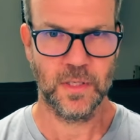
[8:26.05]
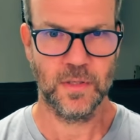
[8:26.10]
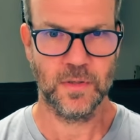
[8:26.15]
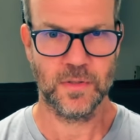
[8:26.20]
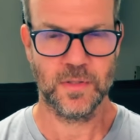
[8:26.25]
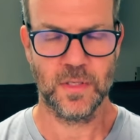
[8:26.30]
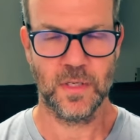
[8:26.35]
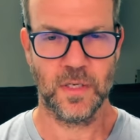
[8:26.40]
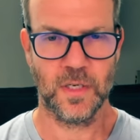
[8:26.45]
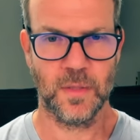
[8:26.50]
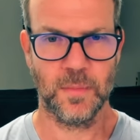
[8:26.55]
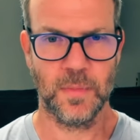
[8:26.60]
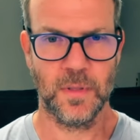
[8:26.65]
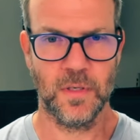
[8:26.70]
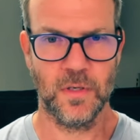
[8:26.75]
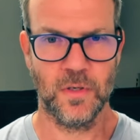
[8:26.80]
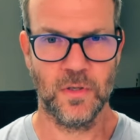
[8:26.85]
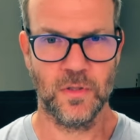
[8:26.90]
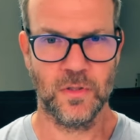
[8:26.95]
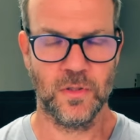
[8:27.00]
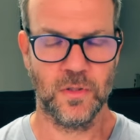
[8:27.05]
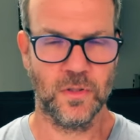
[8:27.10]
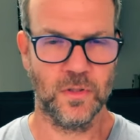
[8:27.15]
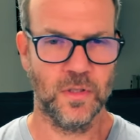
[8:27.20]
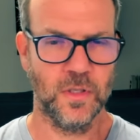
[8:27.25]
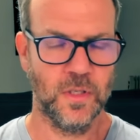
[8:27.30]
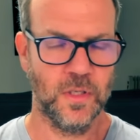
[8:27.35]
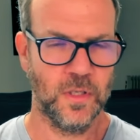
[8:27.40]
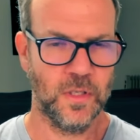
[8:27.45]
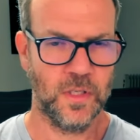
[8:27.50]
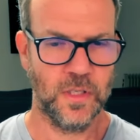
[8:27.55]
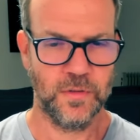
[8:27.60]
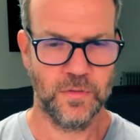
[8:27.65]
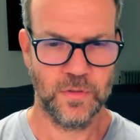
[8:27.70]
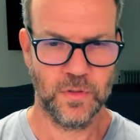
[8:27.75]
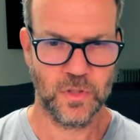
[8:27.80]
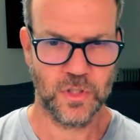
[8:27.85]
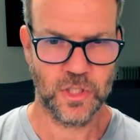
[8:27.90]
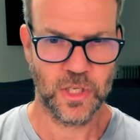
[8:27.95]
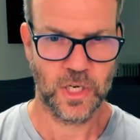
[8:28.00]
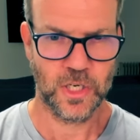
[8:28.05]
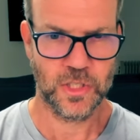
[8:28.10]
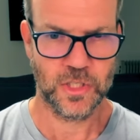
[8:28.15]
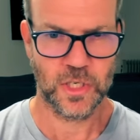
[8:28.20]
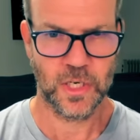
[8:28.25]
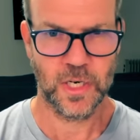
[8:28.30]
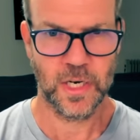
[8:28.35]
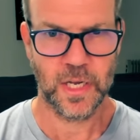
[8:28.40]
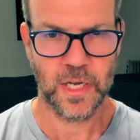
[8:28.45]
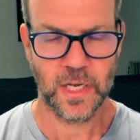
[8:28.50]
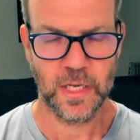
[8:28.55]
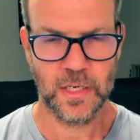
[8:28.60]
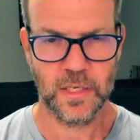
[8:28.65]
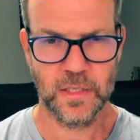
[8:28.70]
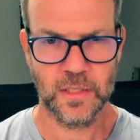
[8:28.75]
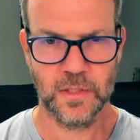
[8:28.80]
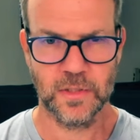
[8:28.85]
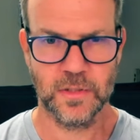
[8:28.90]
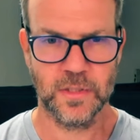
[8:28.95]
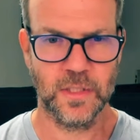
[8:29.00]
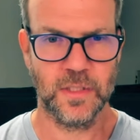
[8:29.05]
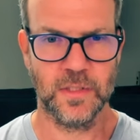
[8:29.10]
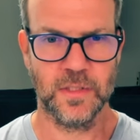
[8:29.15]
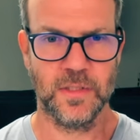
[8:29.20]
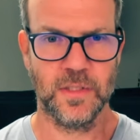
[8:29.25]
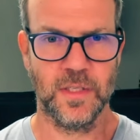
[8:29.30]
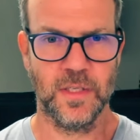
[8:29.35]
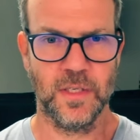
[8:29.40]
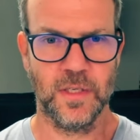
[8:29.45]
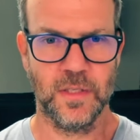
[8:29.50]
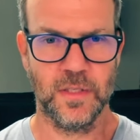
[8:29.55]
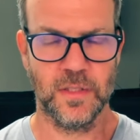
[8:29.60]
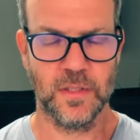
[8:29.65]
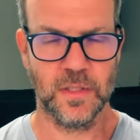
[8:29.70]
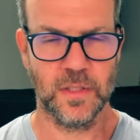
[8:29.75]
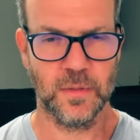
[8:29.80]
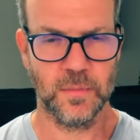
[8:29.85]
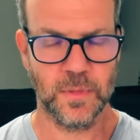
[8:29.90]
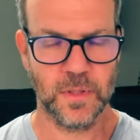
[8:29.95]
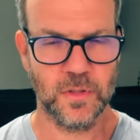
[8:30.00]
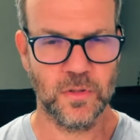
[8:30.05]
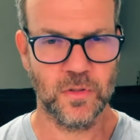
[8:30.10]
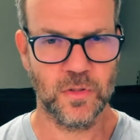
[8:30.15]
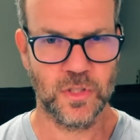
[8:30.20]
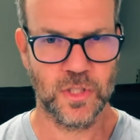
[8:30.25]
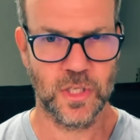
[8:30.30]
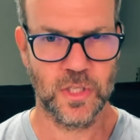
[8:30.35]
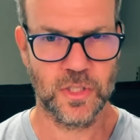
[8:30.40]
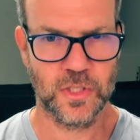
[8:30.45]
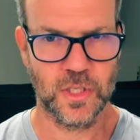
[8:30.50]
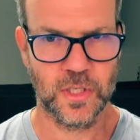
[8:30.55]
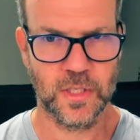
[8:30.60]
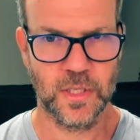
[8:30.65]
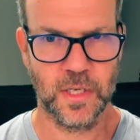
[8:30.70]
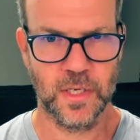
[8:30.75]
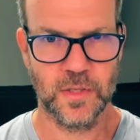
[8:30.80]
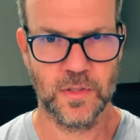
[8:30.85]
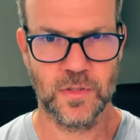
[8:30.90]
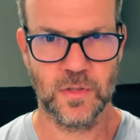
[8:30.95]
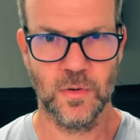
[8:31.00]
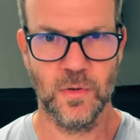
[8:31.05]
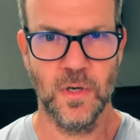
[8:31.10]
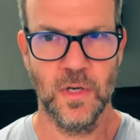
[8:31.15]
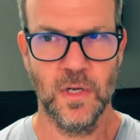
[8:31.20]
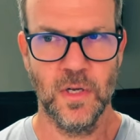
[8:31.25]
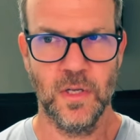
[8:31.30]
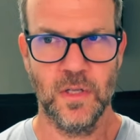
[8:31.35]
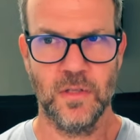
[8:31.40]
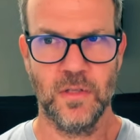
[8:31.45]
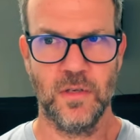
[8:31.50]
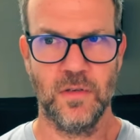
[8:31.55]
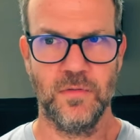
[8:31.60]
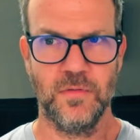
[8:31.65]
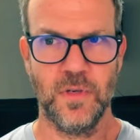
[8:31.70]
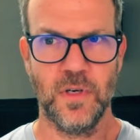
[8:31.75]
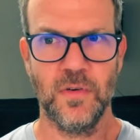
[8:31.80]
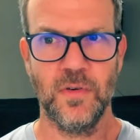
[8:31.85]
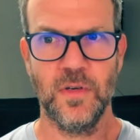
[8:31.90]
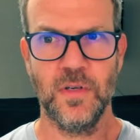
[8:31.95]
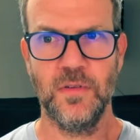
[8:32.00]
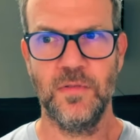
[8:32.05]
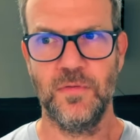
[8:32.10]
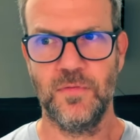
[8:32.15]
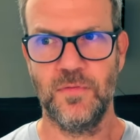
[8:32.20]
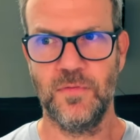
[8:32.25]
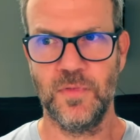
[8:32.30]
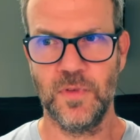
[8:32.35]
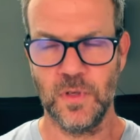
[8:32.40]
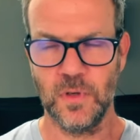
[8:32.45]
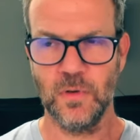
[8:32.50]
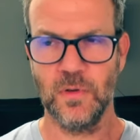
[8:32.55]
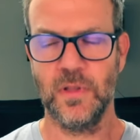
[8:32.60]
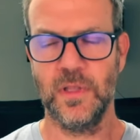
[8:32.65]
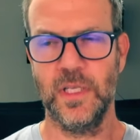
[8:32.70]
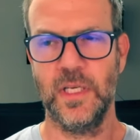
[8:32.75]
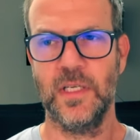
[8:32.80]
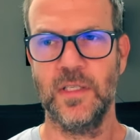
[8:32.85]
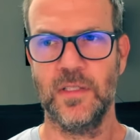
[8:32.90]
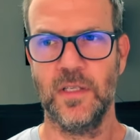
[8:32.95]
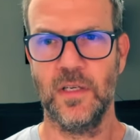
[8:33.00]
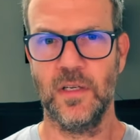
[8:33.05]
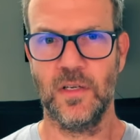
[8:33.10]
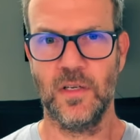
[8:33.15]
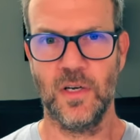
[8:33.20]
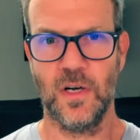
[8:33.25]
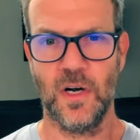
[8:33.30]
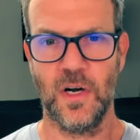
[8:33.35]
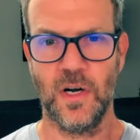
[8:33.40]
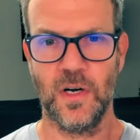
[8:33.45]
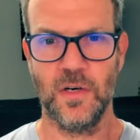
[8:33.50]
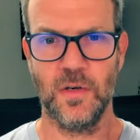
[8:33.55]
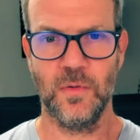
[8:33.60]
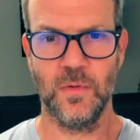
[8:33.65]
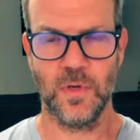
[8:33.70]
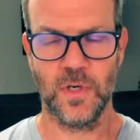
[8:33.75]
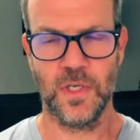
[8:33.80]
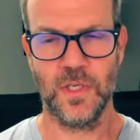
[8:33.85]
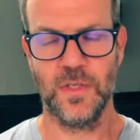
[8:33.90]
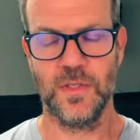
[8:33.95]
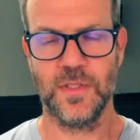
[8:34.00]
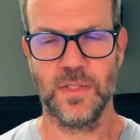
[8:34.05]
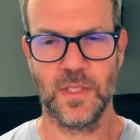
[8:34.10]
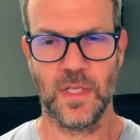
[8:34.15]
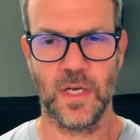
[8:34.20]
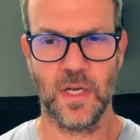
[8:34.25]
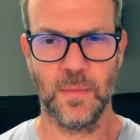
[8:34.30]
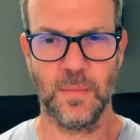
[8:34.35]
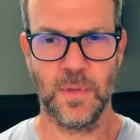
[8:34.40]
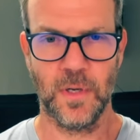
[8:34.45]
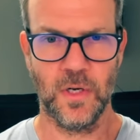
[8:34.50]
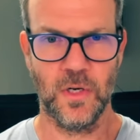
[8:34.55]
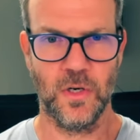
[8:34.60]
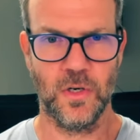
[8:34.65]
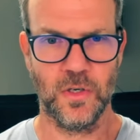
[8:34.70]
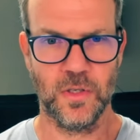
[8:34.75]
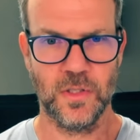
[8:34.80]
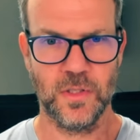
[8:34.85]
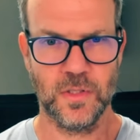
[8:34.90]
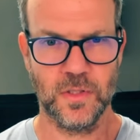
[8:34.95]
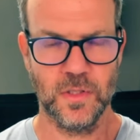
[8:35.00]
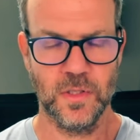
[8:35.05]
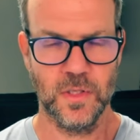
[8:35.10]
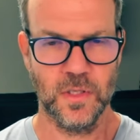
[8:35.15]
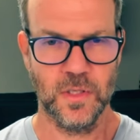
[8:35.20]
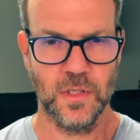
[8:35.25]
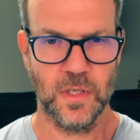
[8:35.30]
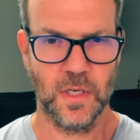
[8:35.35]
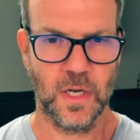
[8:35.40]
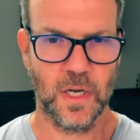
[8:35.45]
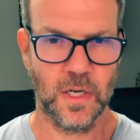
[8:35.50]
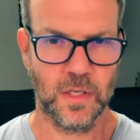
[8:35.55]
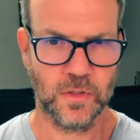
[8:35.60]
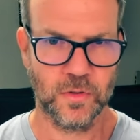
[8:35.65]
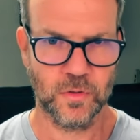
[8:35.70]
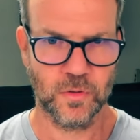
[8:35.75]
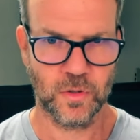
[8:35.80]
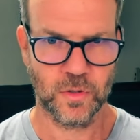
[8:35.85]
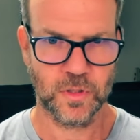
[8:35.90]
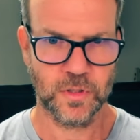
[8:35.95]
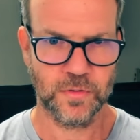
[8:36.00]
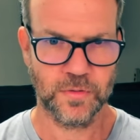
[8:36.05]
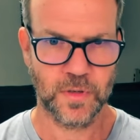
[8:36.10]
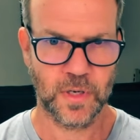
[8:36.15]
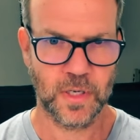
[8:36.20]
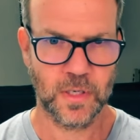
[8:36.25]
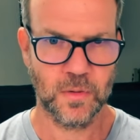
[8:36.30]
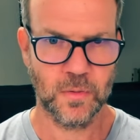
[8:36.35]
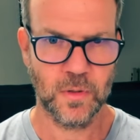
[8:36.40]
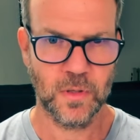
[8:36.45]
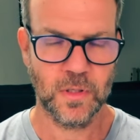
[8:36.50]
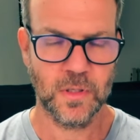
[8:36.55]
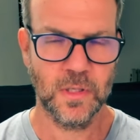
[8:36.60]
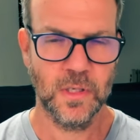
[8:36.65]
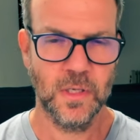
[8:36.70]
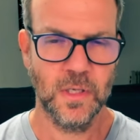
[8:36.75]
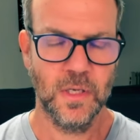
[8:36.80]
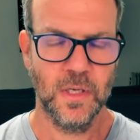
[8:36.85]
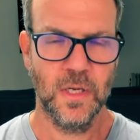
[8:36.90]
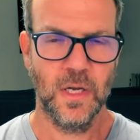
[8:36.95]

You're setting up alert on if you change a lane and you didn't uh, you didn't mean to change that lane. So there are very few things in a car where you set up alerts uh, to notify you on.